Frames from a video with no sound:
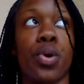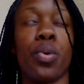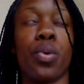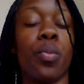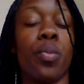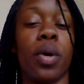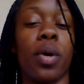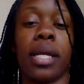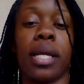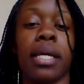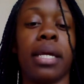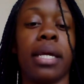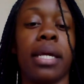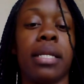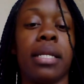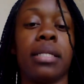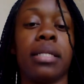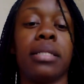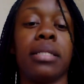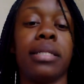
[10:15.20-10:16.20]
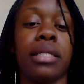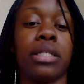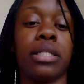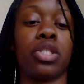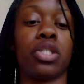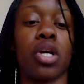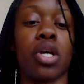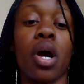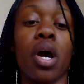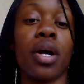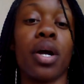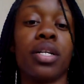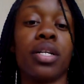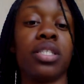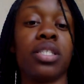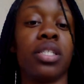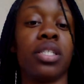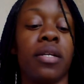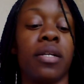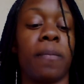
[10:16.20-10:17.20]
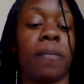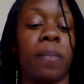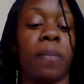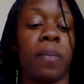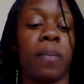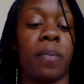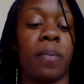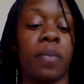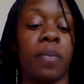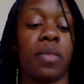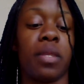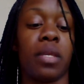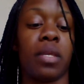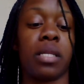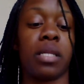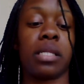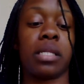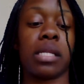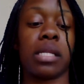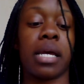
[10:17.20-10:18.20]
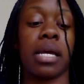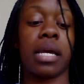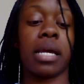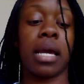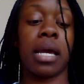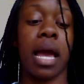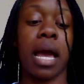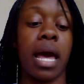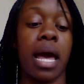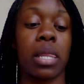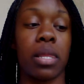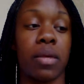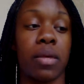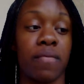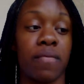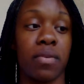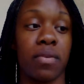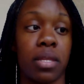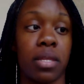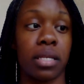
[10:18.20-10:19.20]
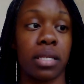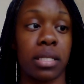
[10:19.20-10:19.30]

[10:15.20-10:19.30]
want to get discharged. It's like I live for this.